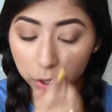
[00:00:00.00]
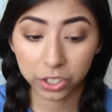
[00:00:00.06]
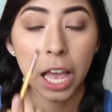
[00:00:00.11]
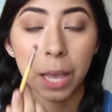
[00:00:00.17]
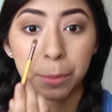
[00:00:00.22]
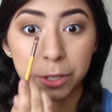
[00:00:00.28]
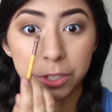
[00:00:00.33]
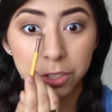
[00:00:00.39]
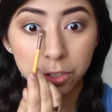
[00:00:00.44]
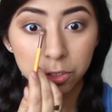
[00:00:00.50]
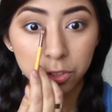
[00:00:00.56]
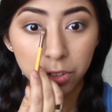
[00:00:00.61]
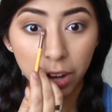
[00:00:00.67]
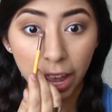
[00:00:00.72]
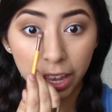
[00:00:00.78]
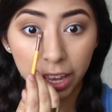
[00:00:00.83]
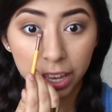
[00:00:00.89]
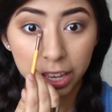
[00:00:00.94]
I'm also
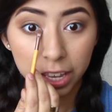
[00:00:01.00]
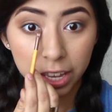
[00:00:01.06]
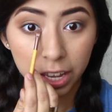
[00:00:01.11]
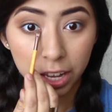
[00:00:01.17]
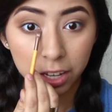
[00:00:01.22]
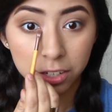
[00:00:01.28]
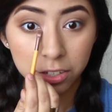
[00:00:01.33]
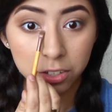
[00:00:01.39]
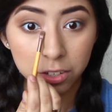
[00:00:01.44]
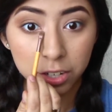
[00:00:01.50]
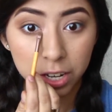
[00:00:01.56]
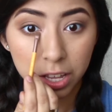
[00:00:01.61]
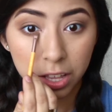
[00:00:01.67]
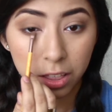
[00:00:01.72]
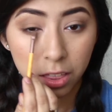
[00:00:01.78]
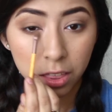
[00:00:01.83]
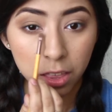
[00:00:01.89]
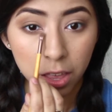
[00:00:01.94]
dragging it
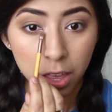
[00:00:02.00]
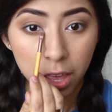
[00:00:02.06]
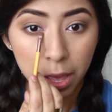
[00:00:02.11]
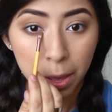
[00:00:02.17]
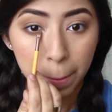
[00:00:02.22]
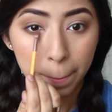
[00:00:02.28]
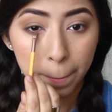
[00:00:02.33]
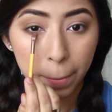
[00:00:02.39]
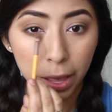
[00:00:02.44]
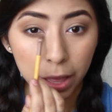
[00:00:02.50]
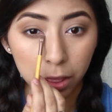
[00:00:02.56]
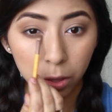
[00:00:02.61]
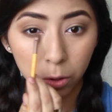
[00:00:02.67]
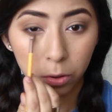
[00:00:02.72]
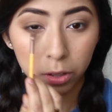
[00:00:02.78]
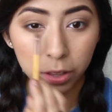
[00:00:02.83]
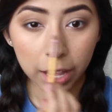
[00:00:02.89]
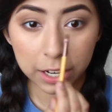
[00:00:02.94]
underneath my
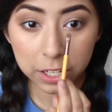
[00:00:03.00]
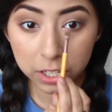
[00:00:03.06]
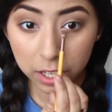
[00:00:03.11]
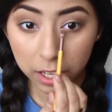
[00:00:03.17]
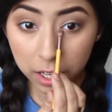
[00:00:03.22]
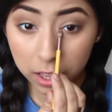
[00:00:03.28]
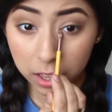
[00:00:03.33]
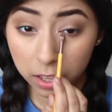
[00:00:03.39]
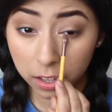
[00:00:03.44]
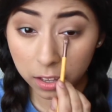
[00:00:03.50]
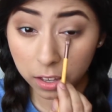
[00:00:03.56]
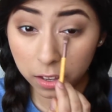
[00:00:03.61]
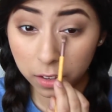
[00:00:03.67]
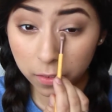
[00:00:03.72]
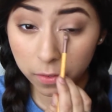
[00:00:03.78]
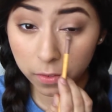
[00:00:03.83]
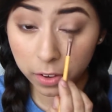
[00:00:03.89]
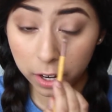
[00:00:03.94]
lower lash line, the
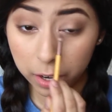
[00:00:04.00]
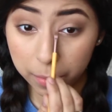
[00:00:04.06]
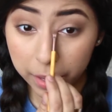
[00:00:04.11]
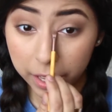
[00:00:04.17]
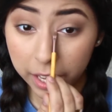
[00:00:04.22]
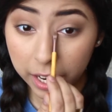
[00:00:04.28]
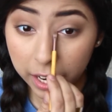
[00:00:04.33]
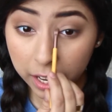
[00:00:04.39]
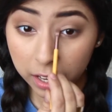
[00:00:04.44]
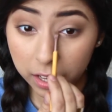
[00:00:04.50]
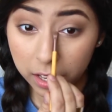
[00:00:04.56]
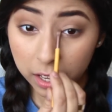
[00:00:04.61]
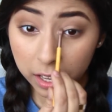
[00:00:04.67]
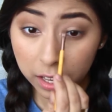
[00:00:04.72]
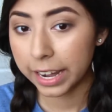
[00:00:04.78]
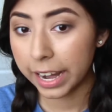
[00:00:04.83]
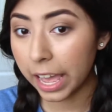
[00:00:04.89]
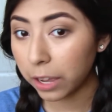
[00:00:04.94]
very beginning.
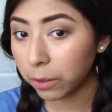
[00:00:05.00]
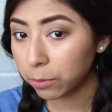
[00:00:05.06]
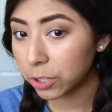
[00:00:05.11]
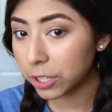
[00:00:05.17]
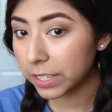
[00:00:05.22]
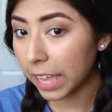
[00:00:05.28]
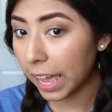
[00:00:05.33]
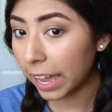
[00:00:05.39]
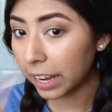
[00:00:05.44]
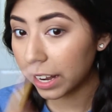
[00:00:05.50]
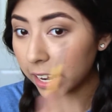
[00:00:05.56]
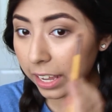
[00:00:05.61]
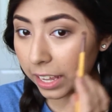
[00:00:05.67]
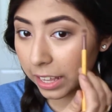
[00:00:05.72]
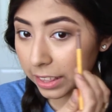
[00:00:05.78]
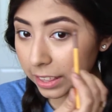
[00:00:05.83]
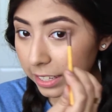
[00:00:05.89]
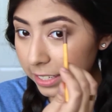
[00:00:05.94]
Now I'm just
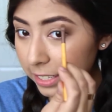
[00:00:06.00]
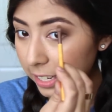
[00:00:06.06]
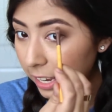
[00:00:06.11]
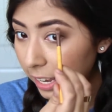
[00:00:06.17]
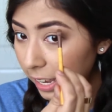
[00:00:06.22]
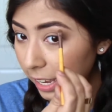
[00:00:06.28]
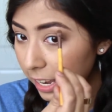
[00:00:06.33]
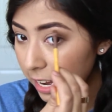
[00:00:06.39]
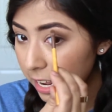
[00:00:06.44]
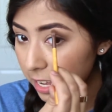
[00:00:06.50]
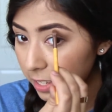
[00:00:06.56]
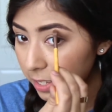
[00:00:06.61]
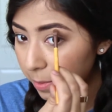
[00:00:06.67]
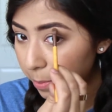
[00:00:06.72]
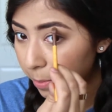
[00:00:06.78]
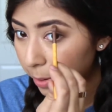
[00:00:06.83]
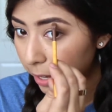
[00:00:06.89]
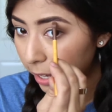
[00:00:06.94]
adding the
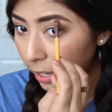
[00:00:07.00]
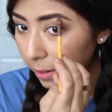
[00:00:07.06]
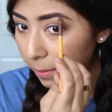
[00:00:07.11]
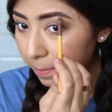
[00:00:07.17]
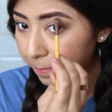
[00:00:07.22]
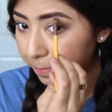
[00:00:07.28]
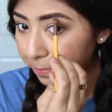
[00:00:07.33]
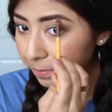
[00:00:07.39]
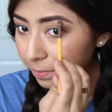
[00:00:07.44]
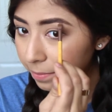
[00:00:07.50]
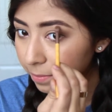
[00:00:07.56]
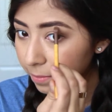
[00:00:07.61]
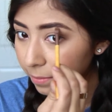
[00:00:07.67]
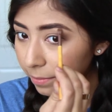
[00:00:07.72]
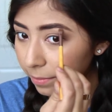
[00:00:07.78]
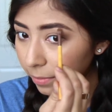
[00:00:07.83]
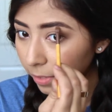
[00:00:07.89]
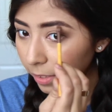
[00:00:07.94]
tiniest bit
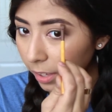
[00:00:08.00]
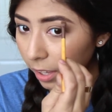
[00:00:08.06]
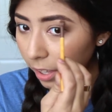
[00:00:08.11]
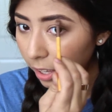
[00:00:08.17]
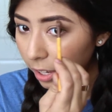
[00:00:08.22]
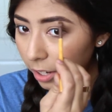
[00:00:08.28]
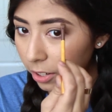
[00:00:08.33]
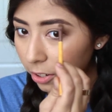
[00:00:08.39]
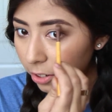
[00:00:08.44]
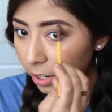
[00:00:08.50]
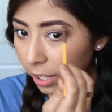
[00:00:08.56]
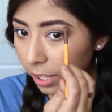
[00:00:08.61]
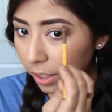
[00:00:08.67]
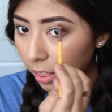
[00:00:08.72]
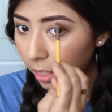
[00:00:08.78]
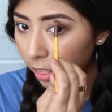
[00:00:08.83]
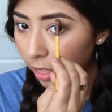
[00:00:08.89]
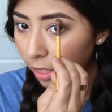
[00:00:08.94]

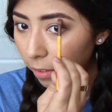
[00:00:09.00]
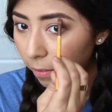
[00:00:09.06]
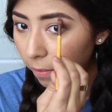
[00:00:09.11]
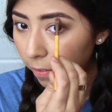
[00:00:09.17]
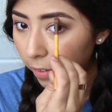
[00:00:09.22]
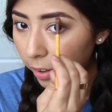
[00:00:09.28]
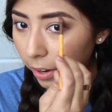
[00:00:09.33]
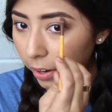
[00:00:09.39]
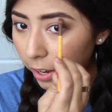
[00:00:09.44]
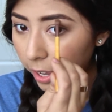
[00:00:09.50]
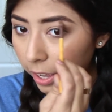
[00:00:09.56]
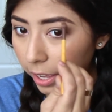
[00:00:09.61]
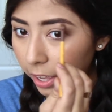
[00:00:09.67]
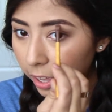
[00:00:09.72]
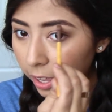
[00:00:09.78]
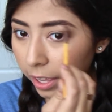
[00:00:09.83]
underneath the very